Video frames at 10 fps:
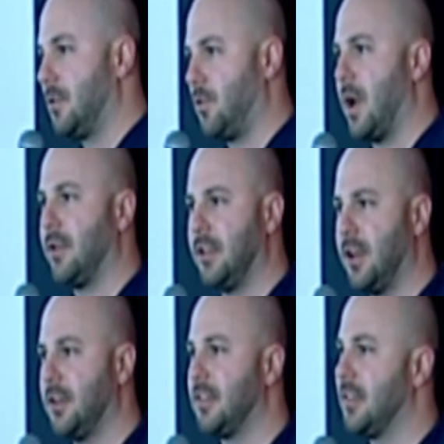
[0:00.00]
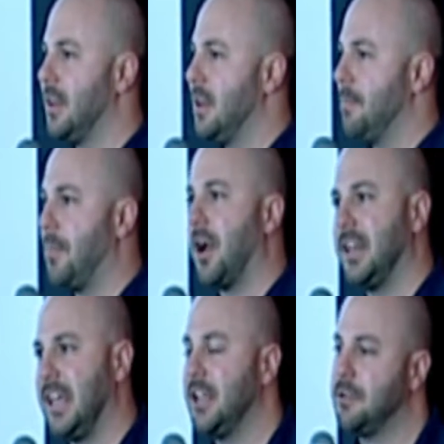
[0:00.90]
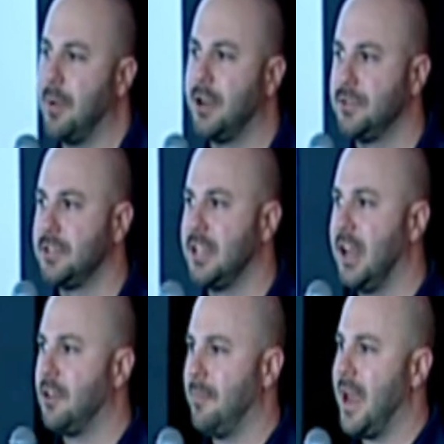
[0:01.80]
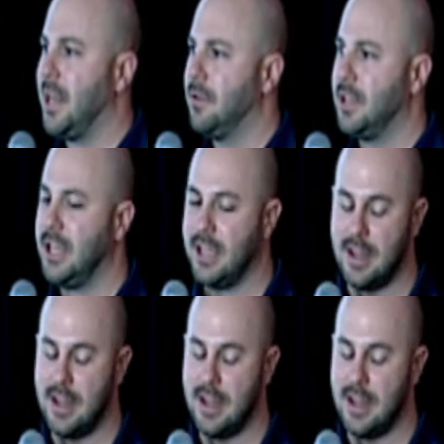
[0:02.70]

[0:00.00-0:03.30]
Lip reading: ground lugs, bonding each module together manually.